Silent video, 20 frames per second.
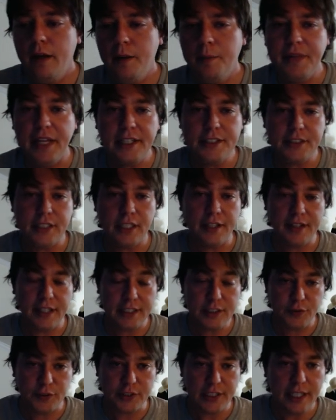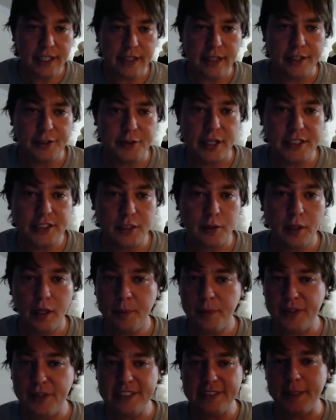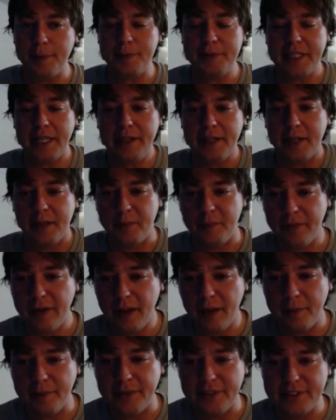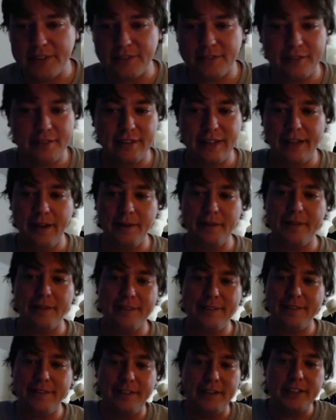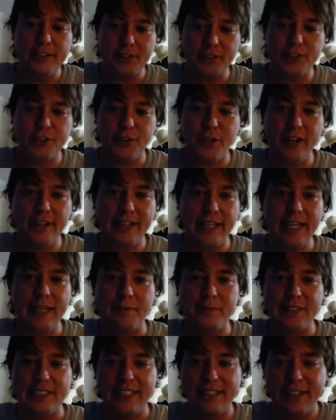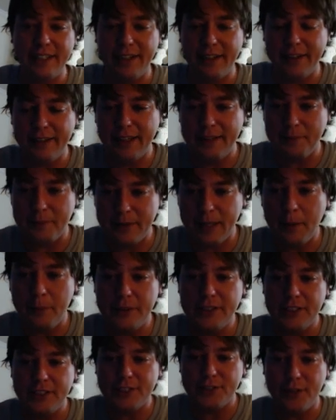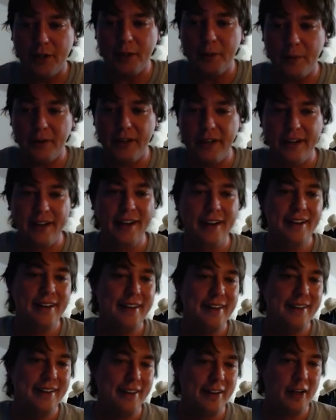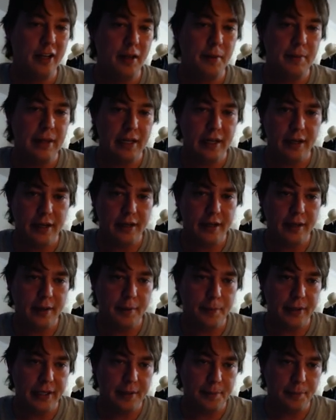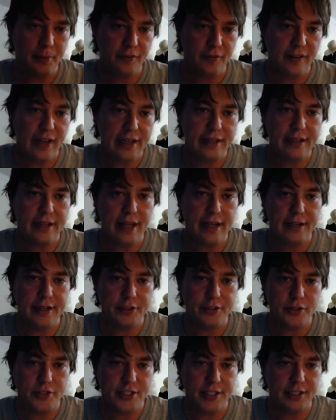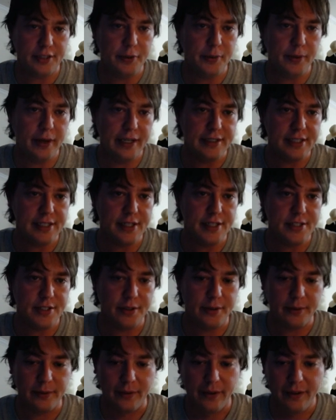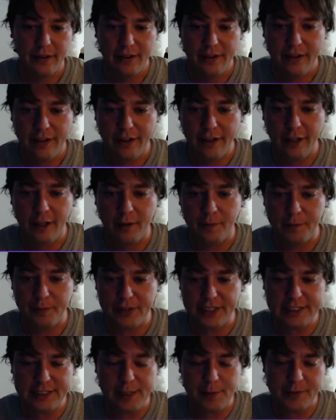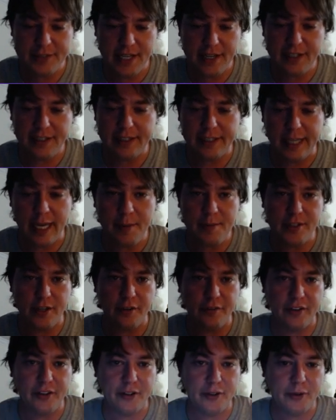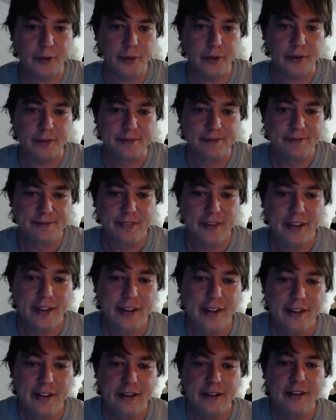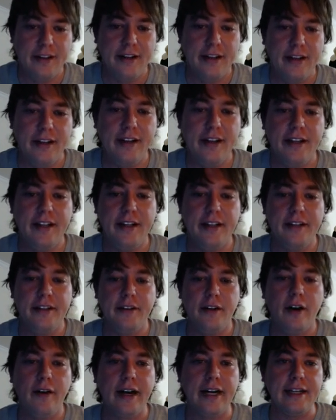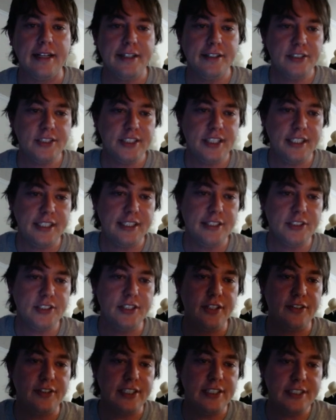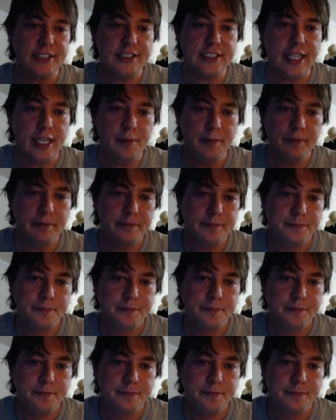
Thanks for sending that, Drayson. Please keep sending them. These are strong games. That was a strong one. But it provided that interesting new idea. So, please keep sending the games over. They're cool. All right, here's Natissa's game.